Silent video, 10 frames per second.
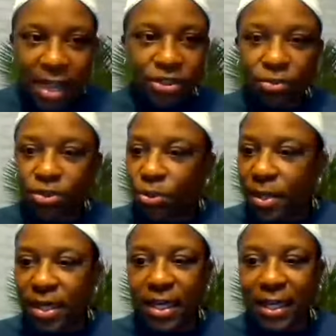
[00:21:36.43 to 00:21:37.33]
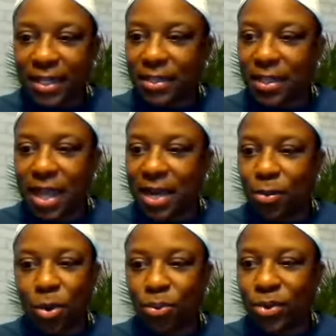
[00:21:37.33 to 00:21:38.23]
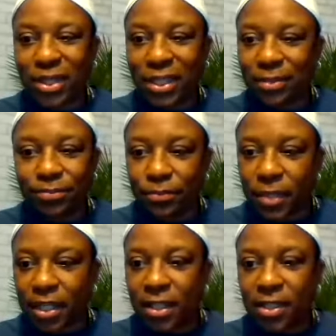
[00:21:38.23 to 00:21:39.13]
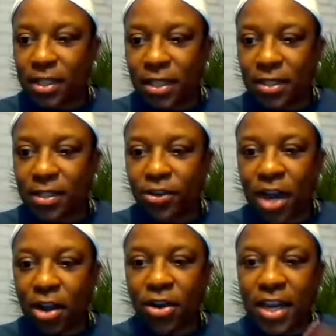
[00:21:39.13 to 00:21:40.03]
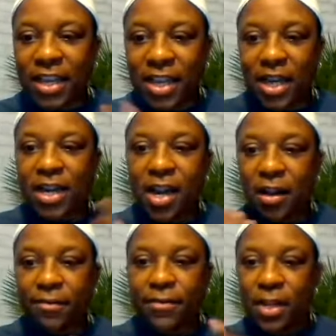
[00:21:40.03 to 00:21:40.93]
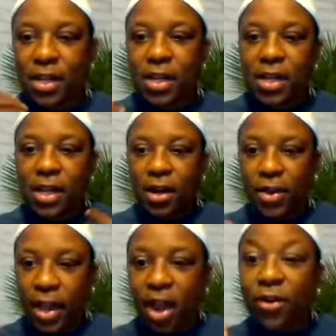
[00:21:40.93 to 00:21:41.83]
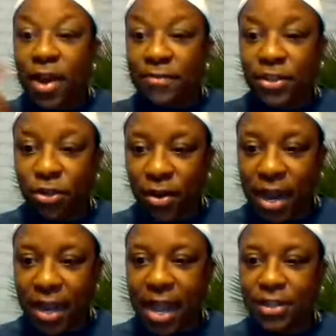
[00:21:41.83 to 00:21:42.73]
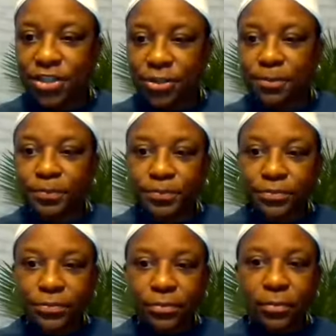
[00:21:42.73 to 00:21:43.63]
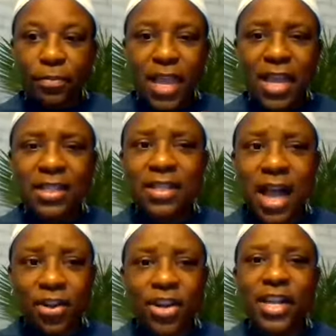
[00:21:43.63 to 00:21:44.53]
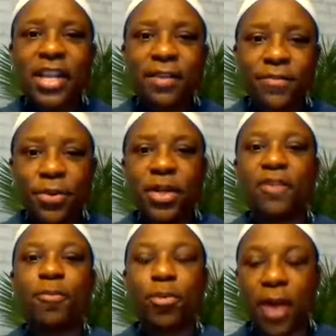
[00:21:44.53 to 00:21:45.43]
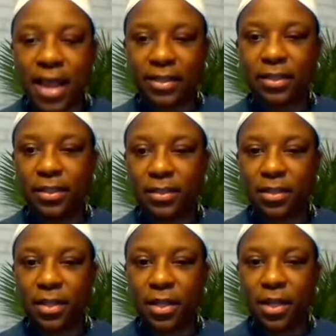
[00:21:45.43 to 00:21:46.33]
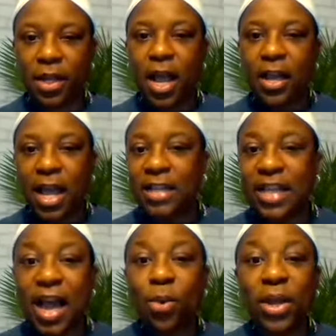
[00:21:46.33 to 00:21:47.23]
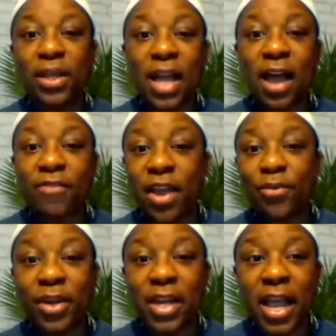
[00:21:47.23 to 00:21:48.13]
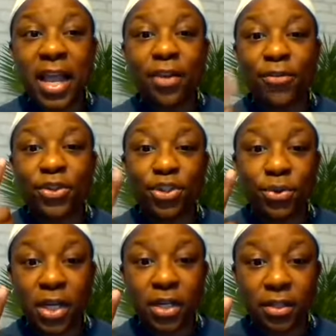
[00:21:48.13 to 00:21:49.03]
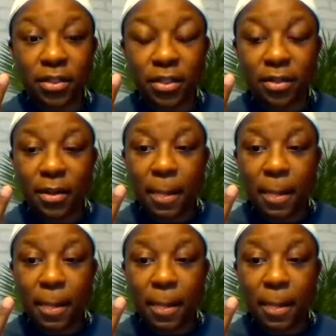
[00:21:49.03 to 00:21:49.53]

Guys, don't do it any less than that. It won't really, it, it's, it's, you're not going to get enough. Okay, all right, Victoria, I got you. It's not going to give you enough practice. Guys, I went live every day for two years.